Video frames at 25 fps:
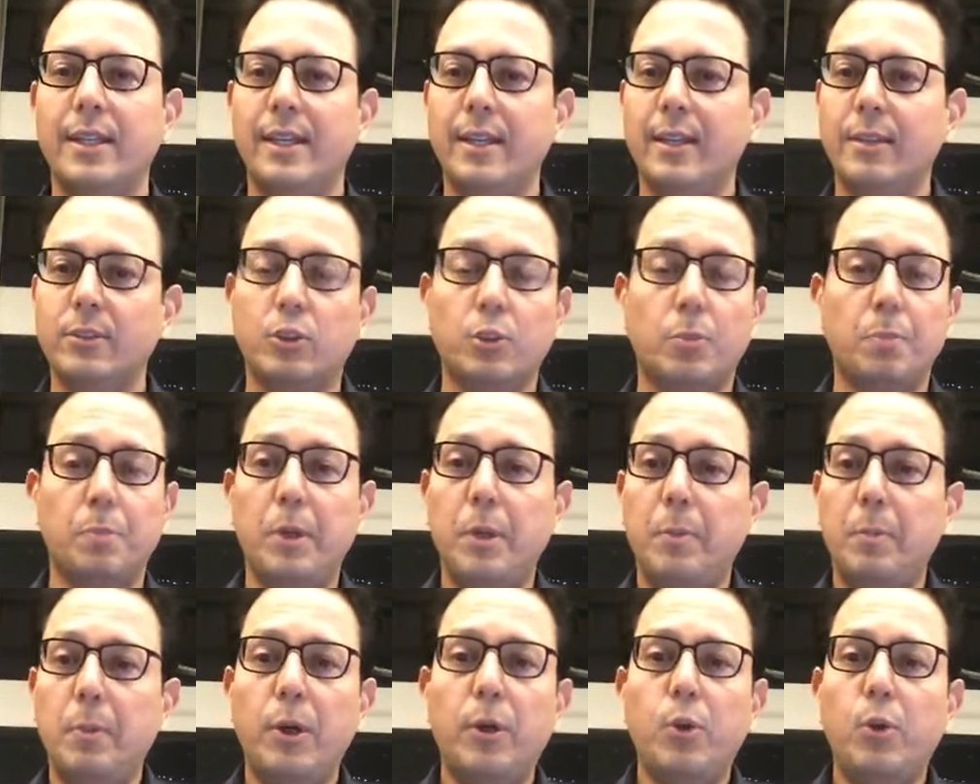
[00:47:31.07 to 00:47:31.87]
so
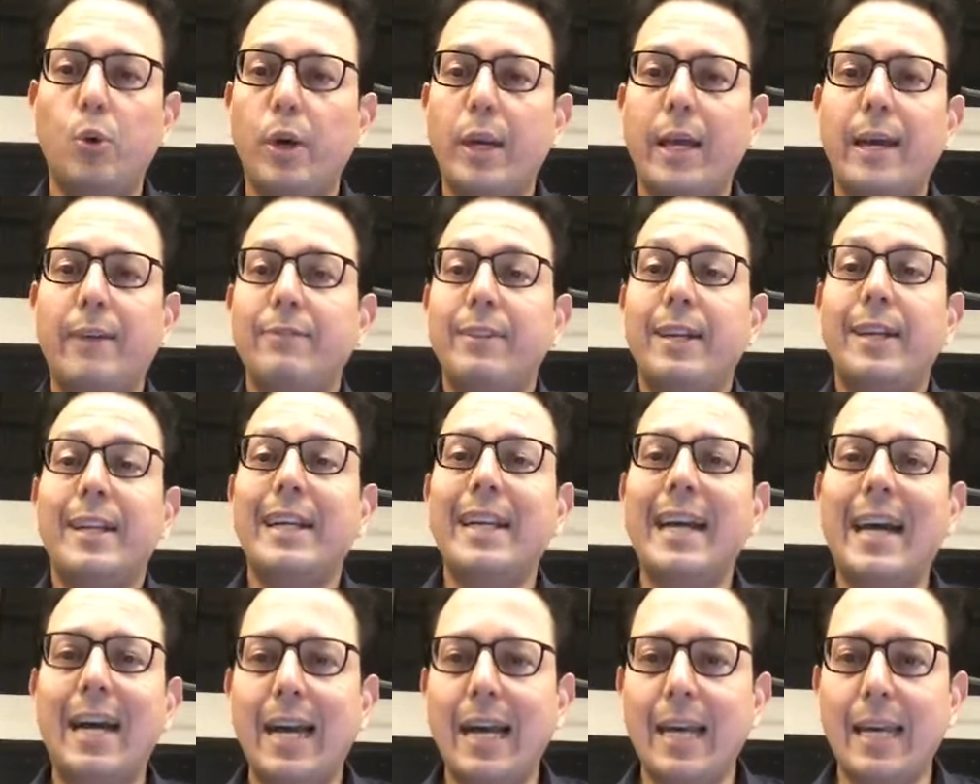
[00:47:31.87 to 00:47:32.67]
people don't have the
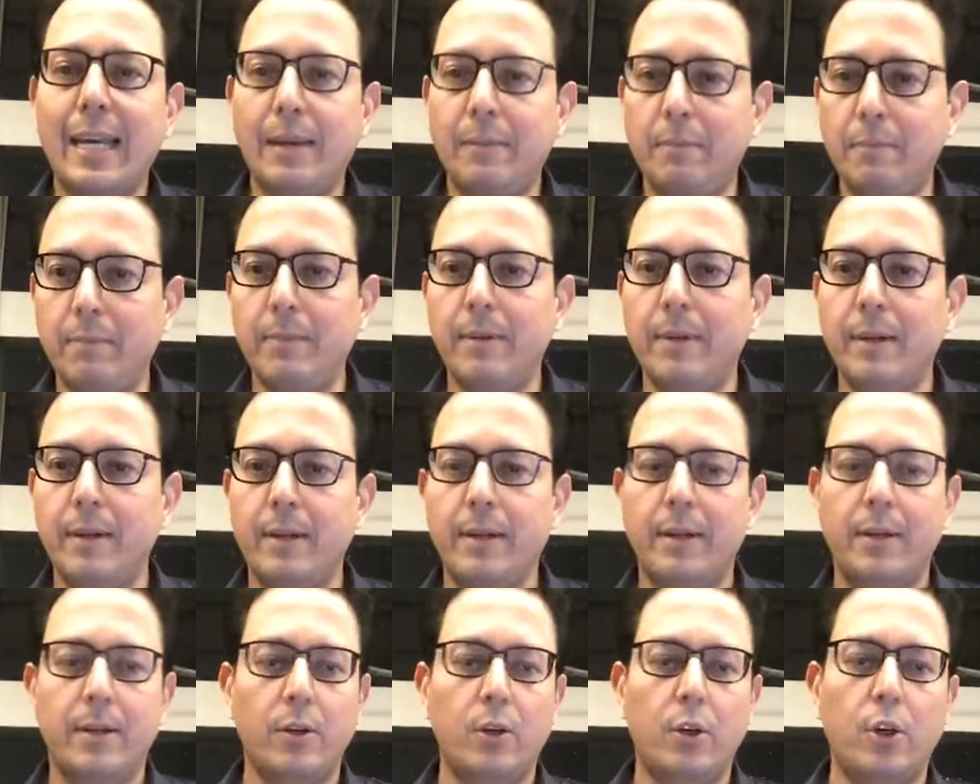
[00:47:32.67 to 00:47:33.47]
time
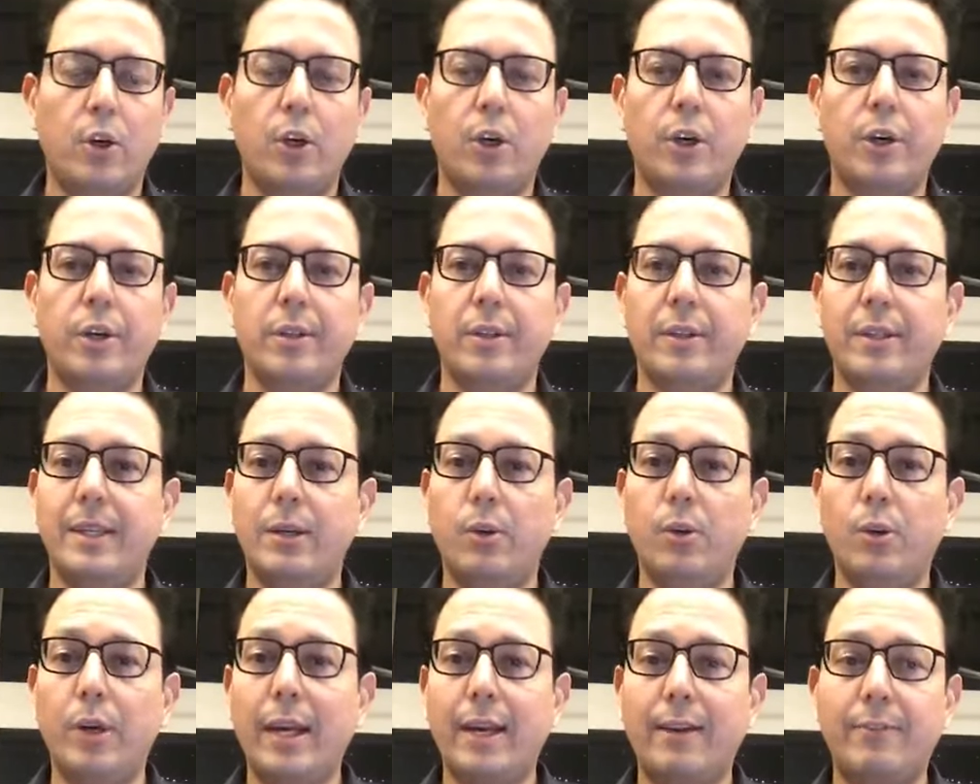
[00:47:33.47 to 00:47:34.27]
or they
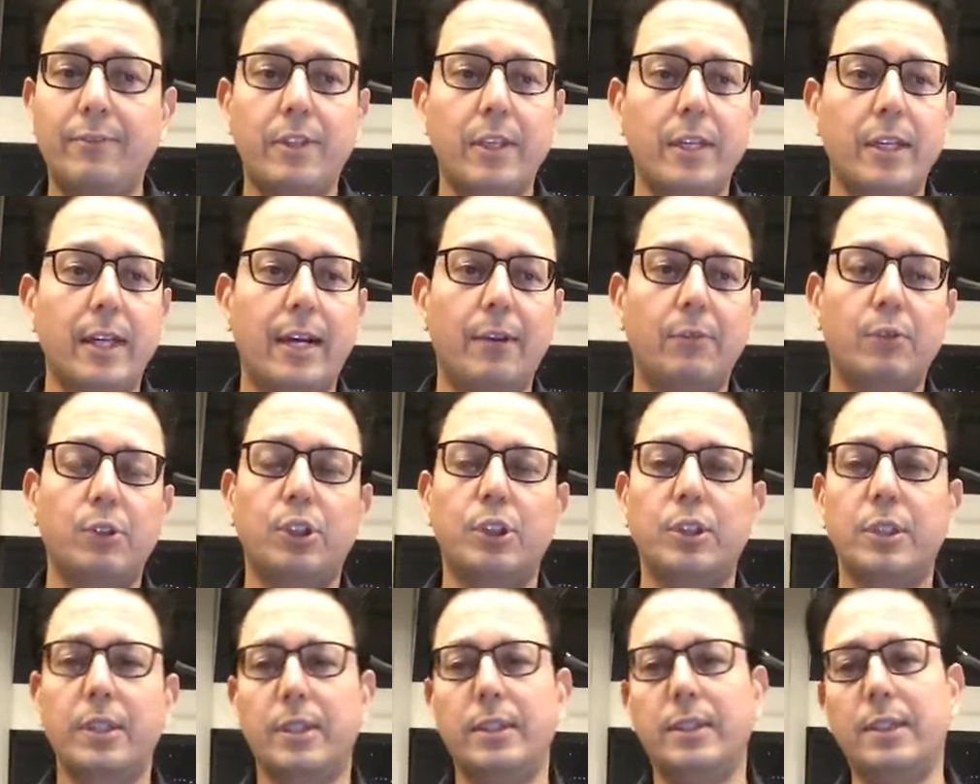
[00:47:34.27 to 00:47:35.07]
don't have the, I would
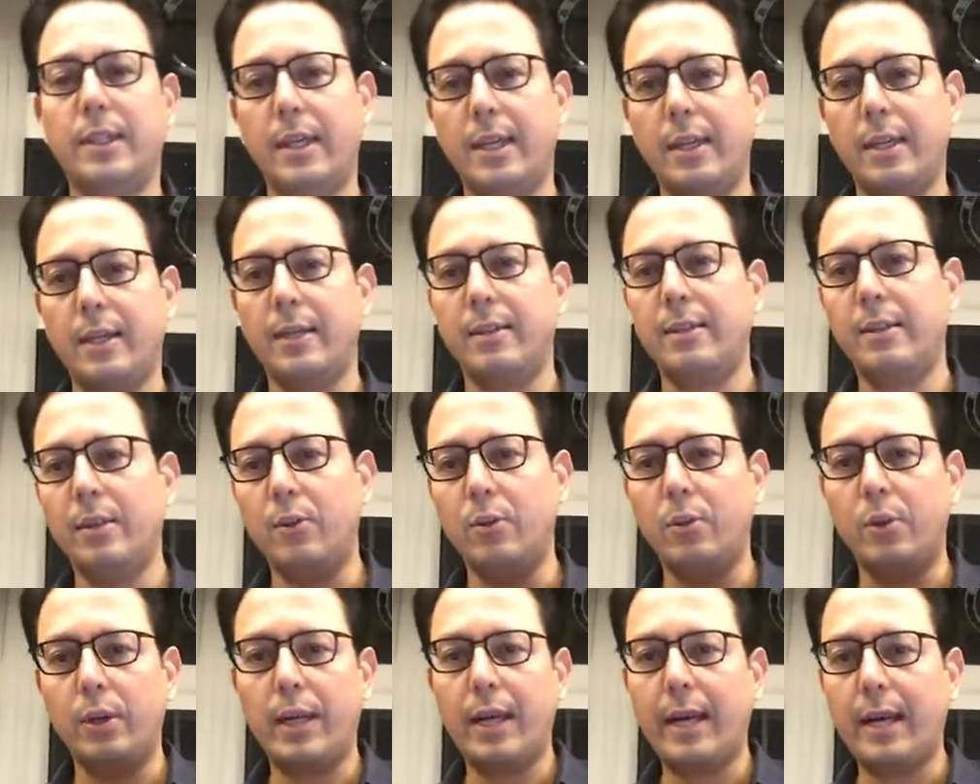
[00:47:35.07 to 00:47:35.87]
say, they
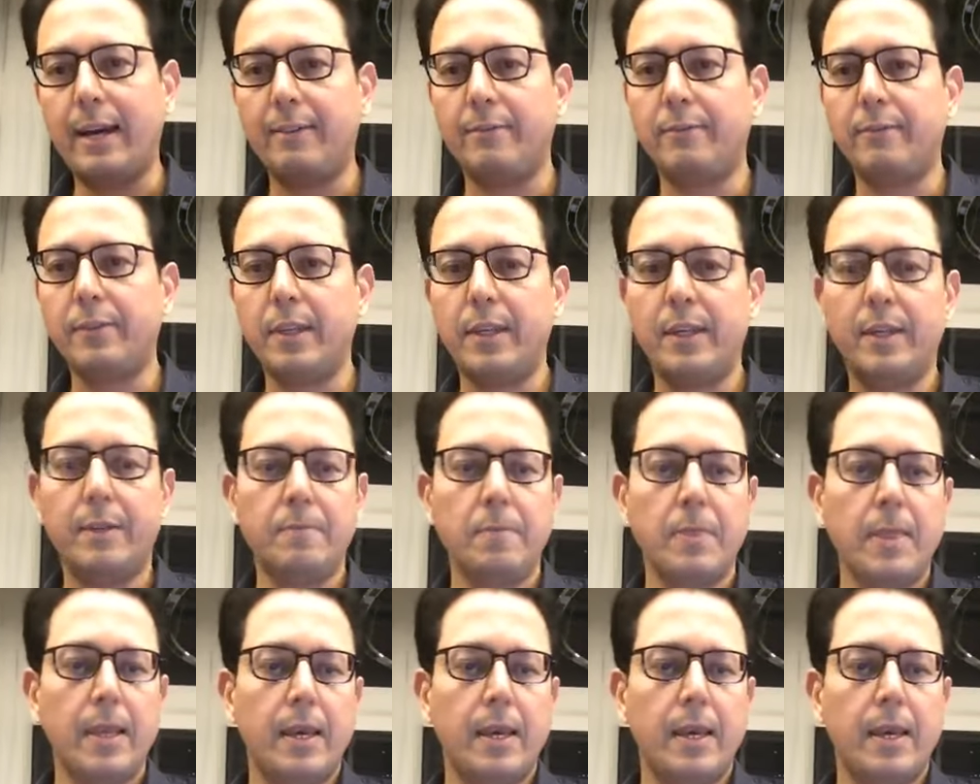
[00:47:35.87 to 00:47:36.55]
don't have the,